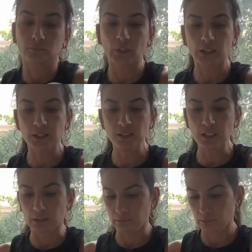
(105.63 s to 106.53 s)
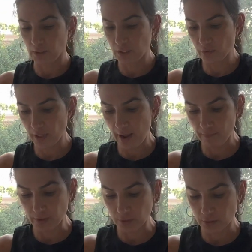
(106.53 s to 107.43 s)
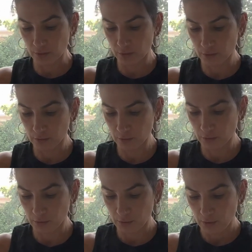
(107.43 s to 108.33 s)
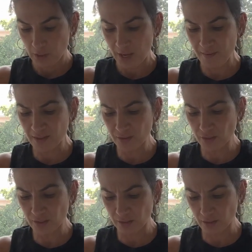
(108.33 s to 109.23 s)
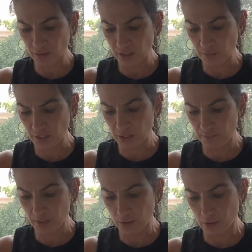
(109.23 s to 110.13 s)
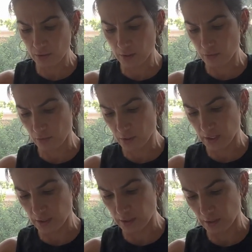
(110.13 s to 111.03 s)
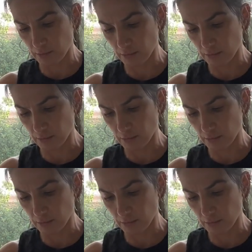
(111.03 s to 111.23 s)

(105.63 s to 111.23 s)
Let's see what happens. I mean, there seems to be, oh no, hold on a second.